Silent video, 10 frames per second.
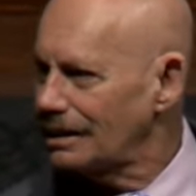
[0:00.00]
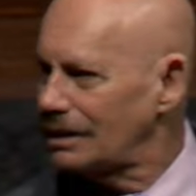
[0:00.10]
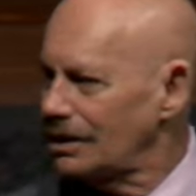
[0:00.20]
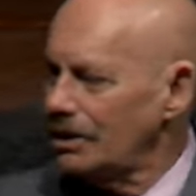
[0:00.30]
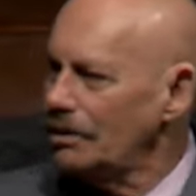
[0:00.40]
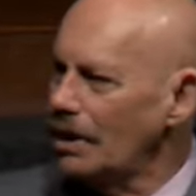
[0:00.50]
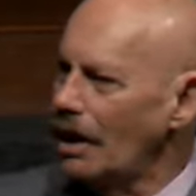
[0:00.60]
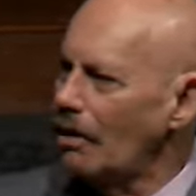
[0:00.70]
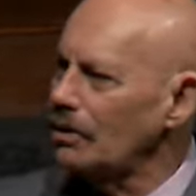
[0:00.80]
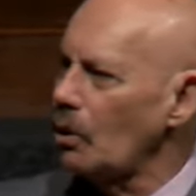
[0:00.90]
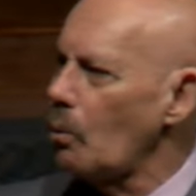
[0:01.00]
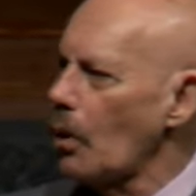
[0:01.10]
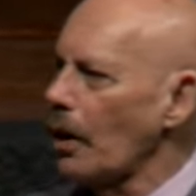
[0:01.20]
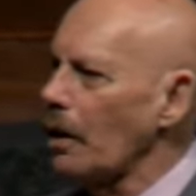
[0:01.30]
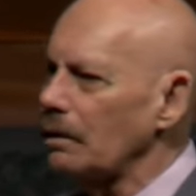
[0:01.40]
Do you know the
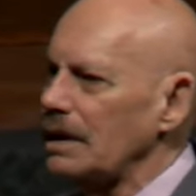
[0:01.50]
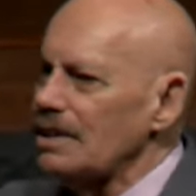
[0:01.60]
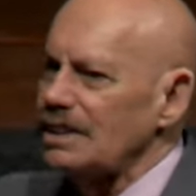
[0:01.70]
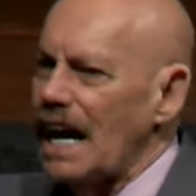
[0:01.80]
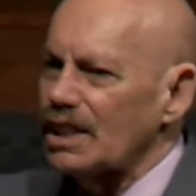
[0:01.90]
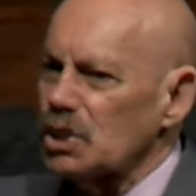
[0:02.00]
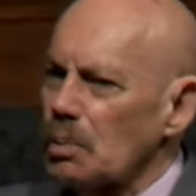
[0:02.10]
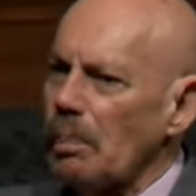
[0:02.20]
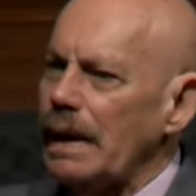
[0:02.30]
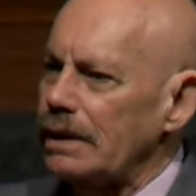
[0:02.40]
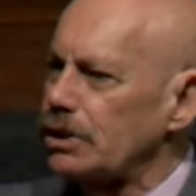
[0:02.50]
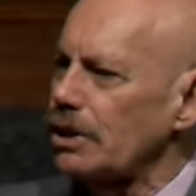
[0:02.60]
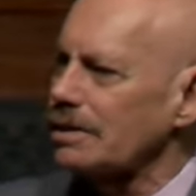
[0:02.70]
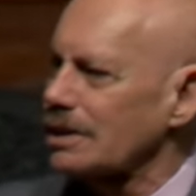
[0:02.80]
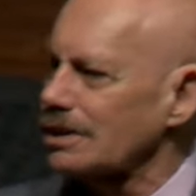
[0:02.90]
world does not split
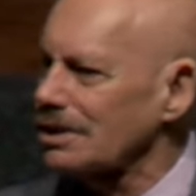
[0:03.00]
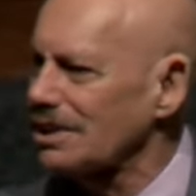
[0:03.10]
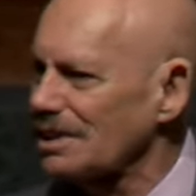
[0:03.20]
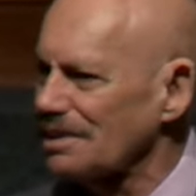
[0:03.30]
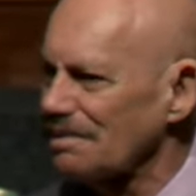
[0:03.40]
churches?